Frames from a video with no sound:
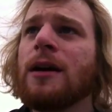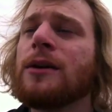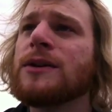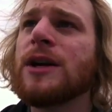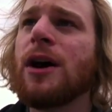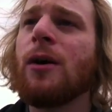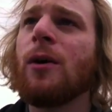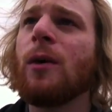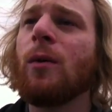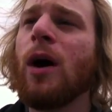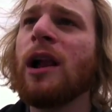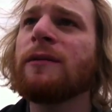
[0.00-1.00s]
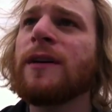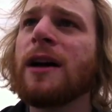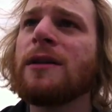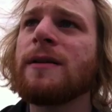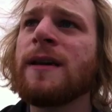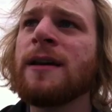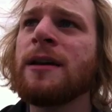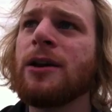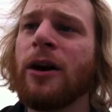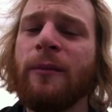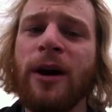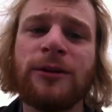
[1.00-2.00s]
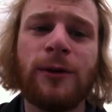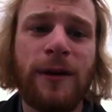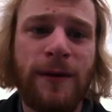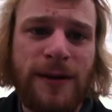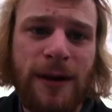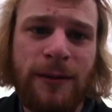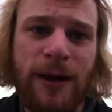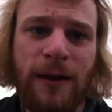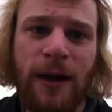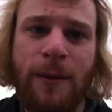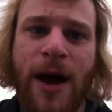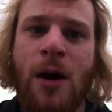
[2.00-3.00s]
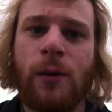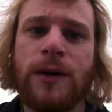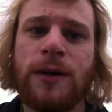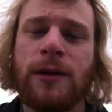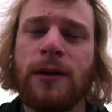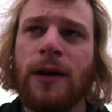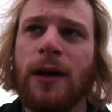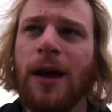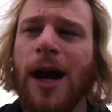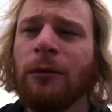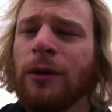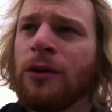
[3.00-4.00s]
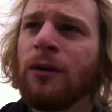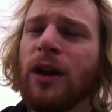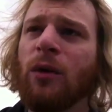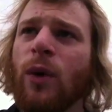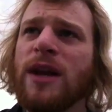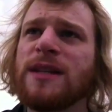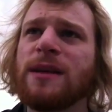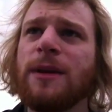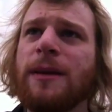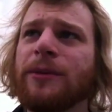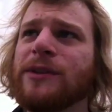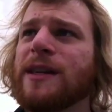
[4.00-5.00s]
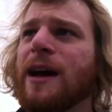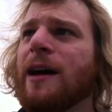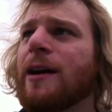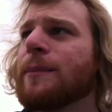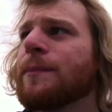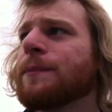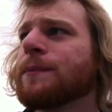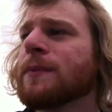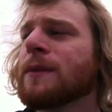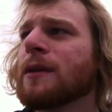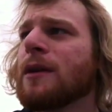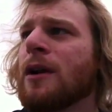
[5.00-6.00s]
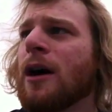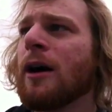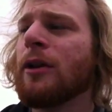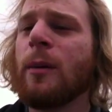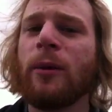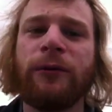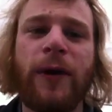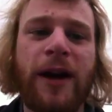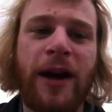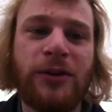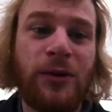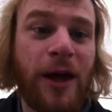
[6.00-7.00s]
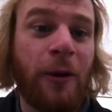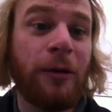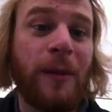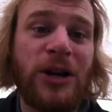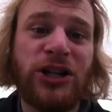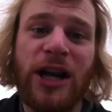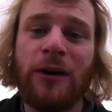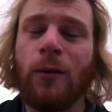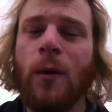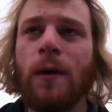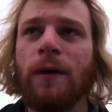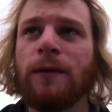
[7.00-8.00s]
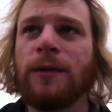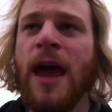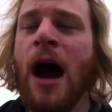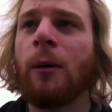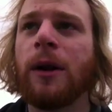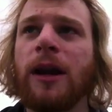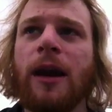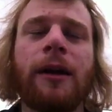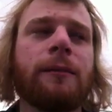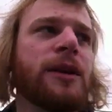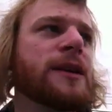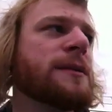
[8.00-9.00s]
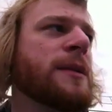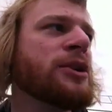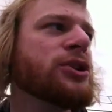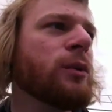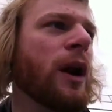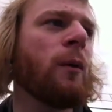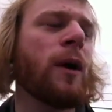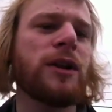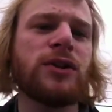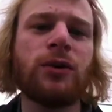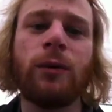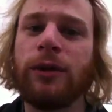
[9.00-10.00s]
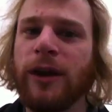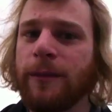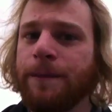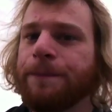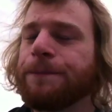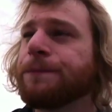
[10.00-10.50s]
So while I've got you thinking here, I might as well give you something to think about. I really don't like wasting people's time, although I'm afraid I do that with my channel now and again, because I'm not sure what I want to do with it.